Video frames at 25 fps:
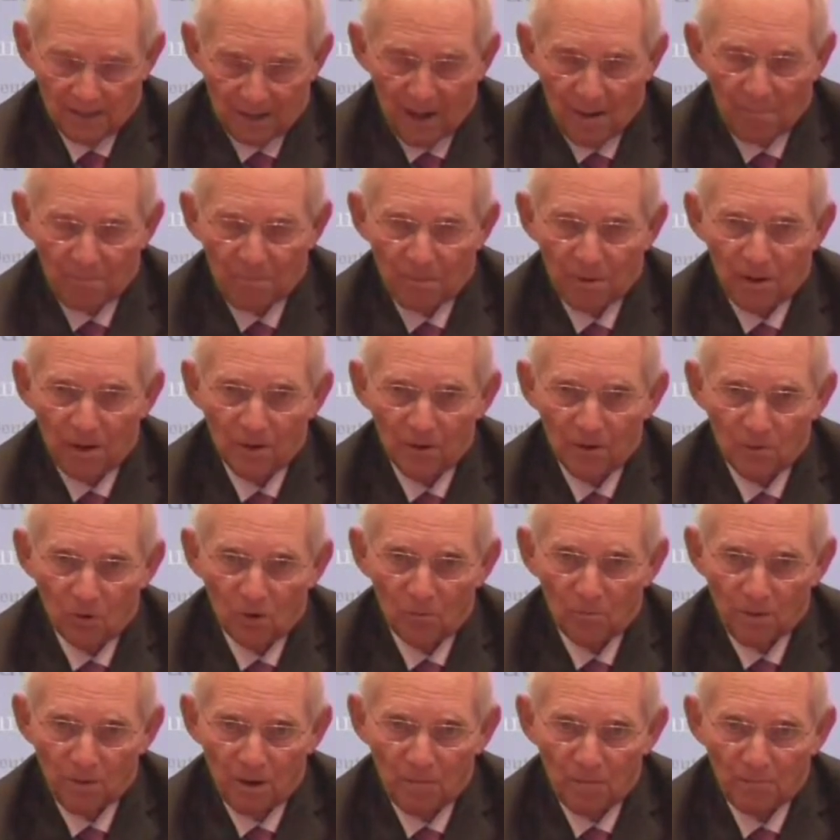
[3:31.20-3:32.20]
gap in
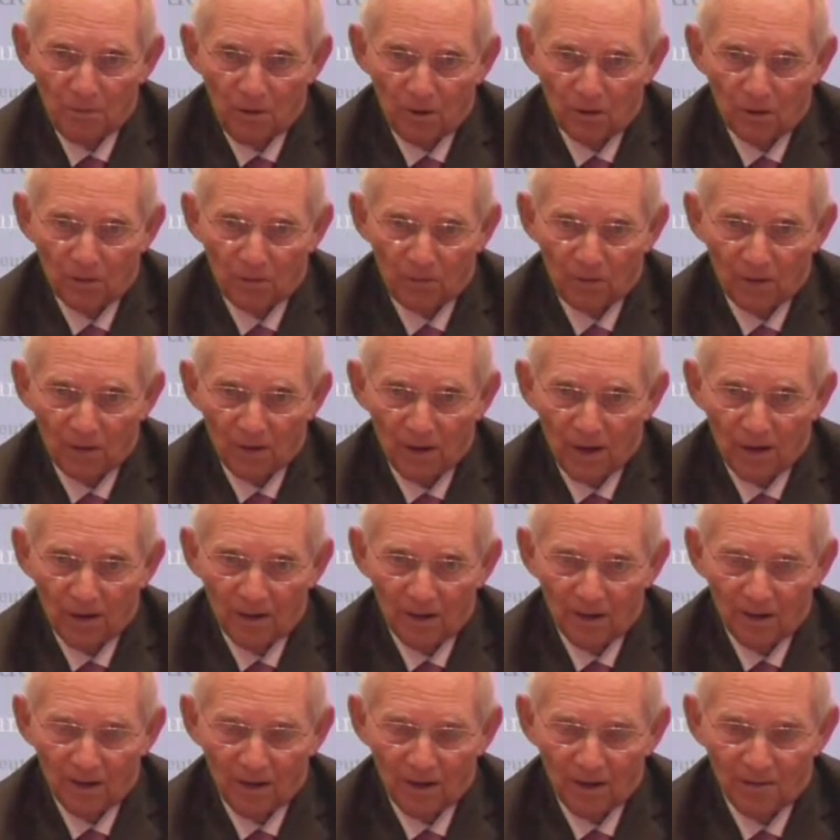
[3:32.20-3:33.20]
European policy
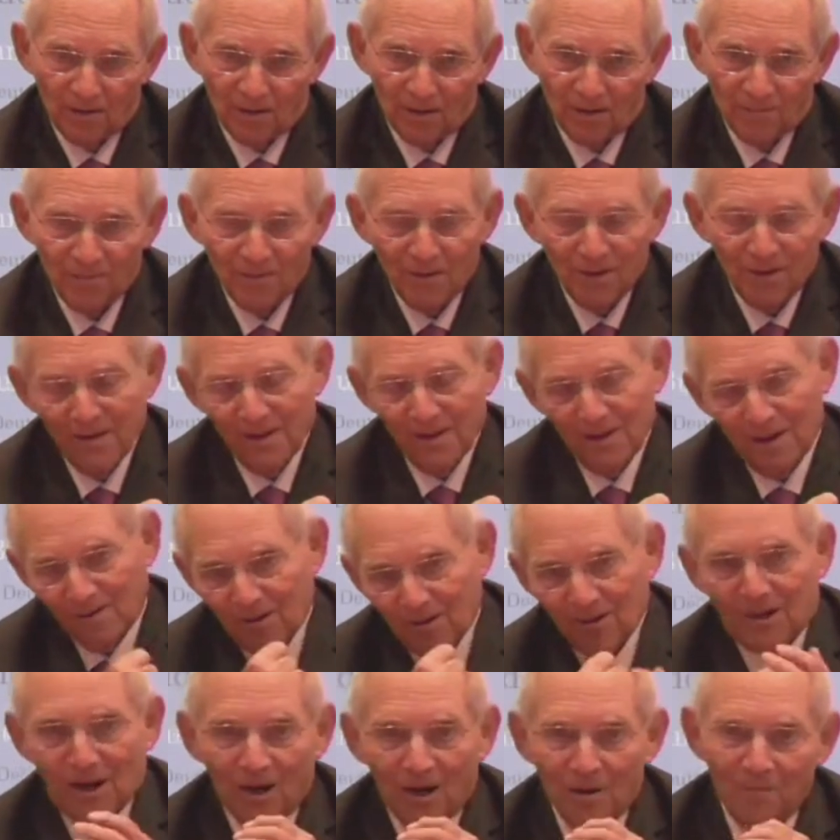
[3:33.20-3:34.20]
and in
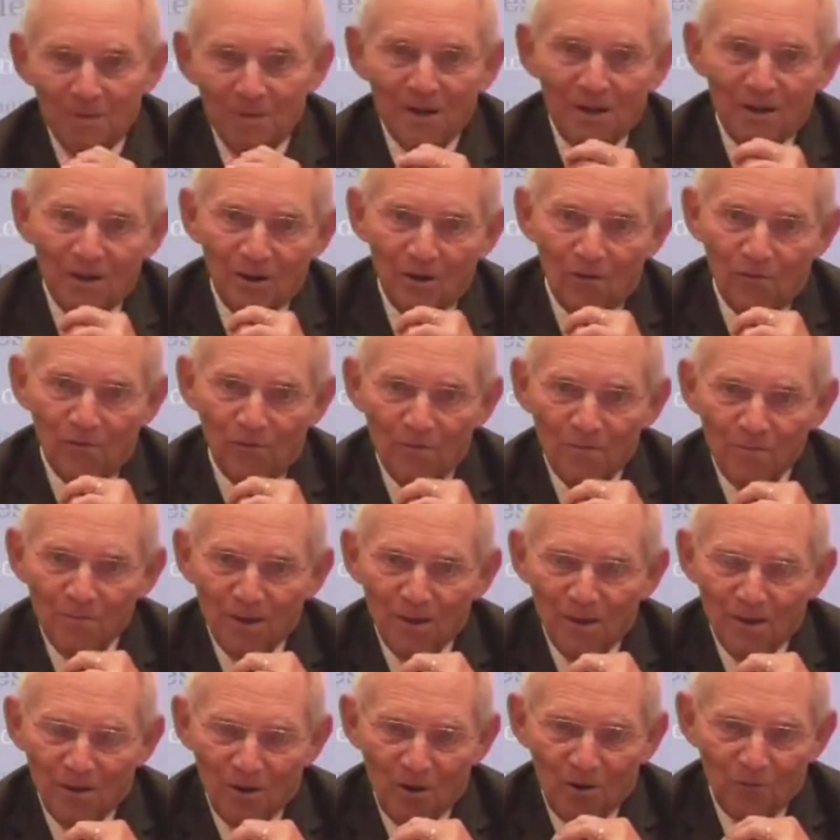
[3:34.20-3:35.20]
the credibility
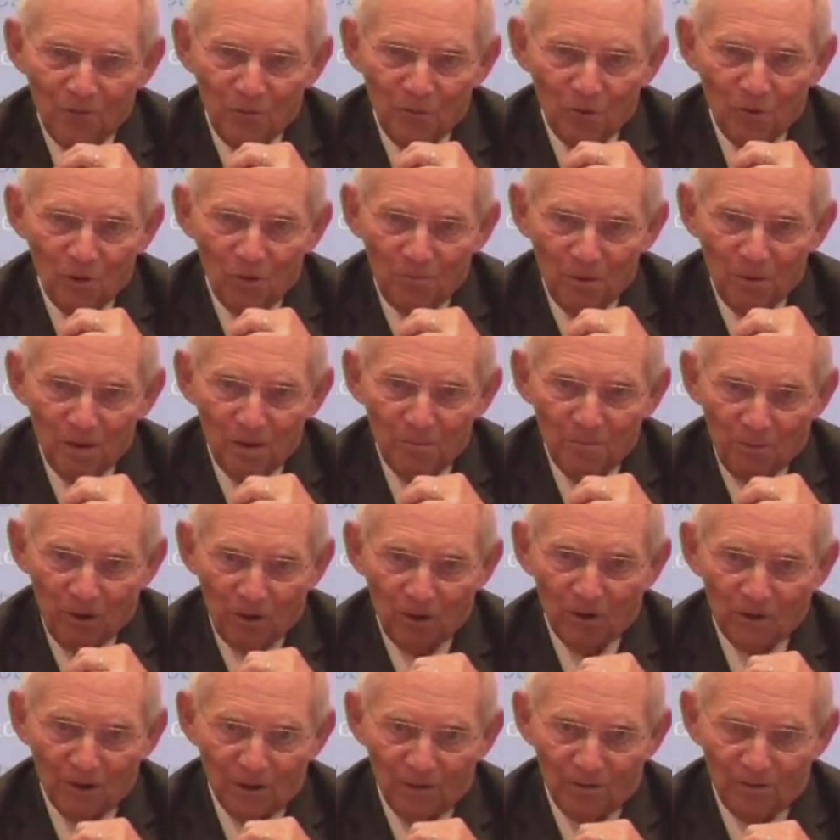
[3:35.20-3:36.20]
of European
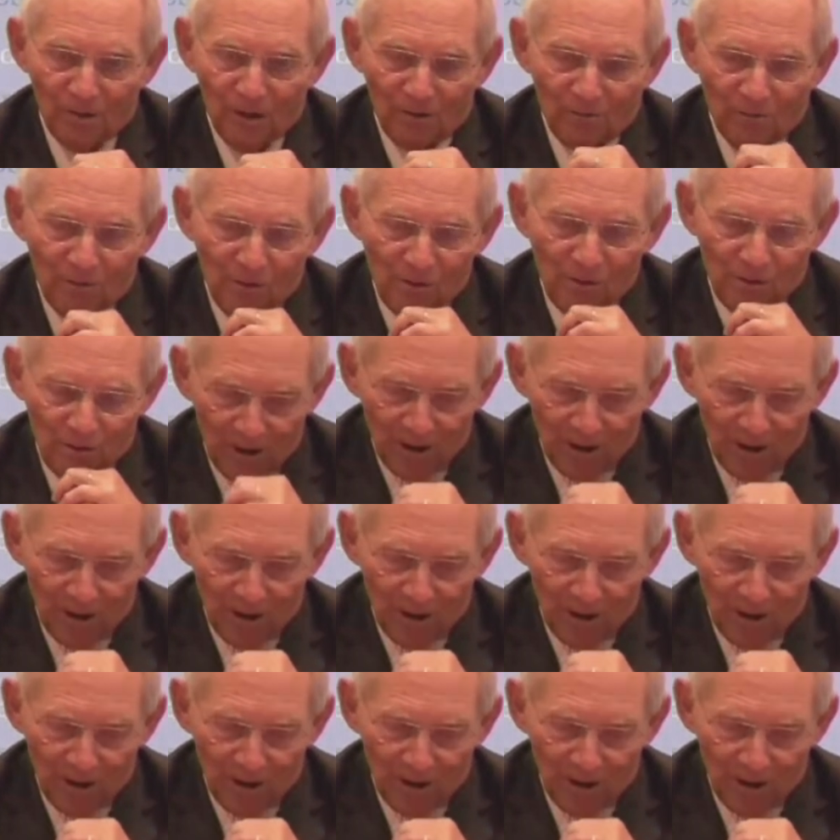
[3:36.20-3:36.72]
politics, that we